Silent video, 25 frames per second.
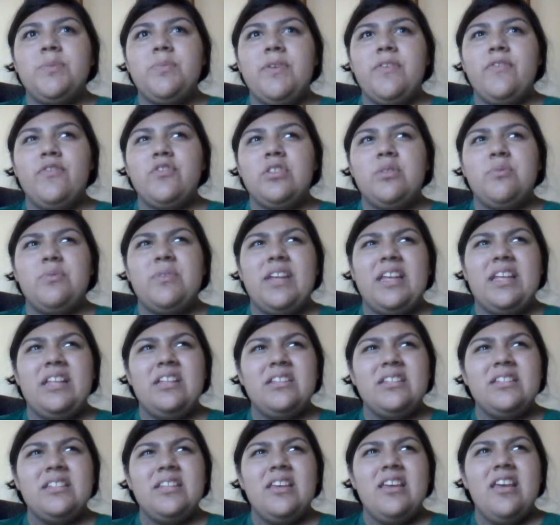someone
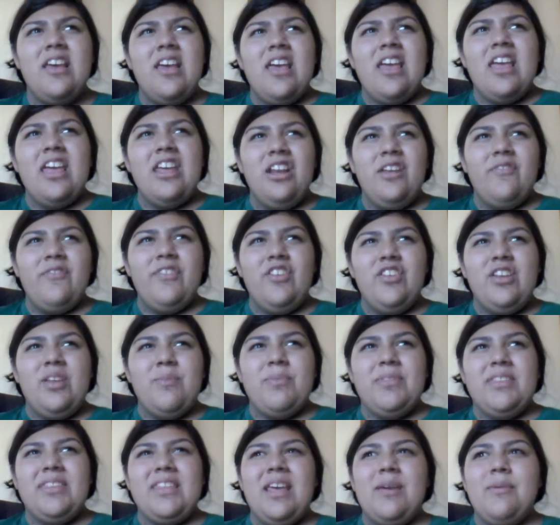else, and I'll videotape
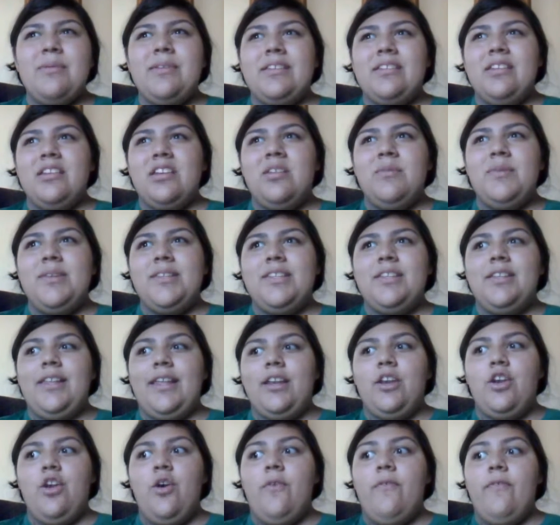it then. But that's not gonna be till
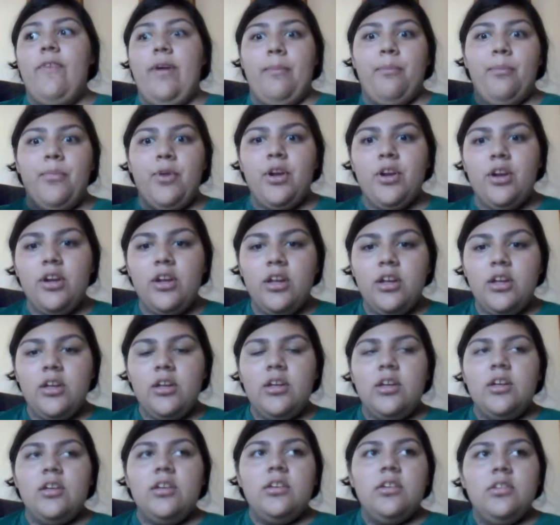like November.
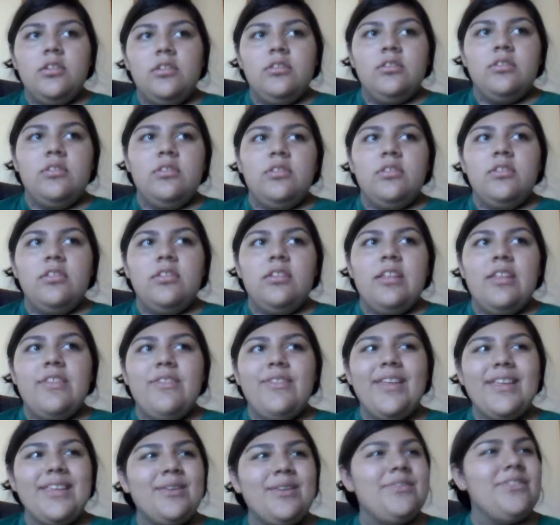
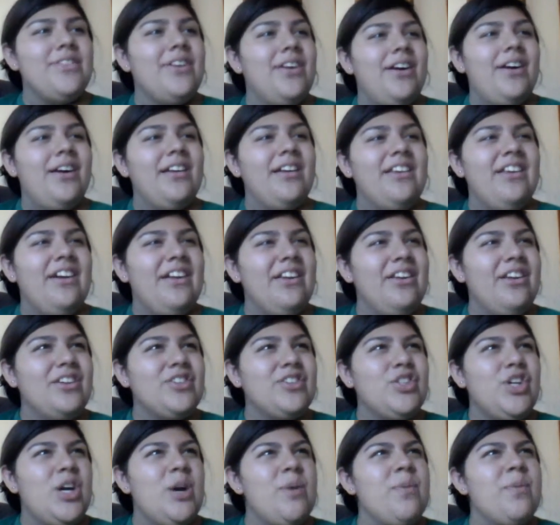That sounds odd. Not in
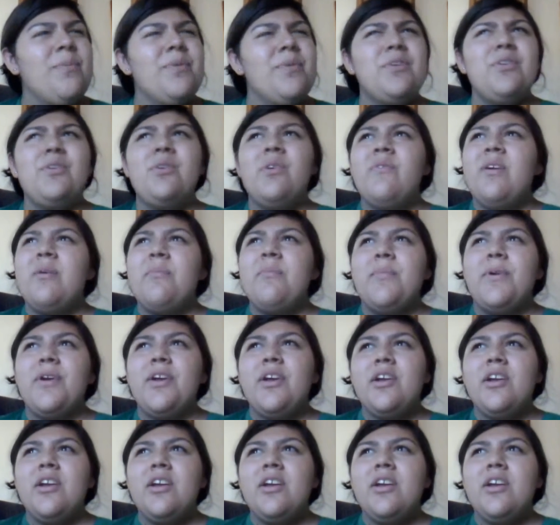October, but in November.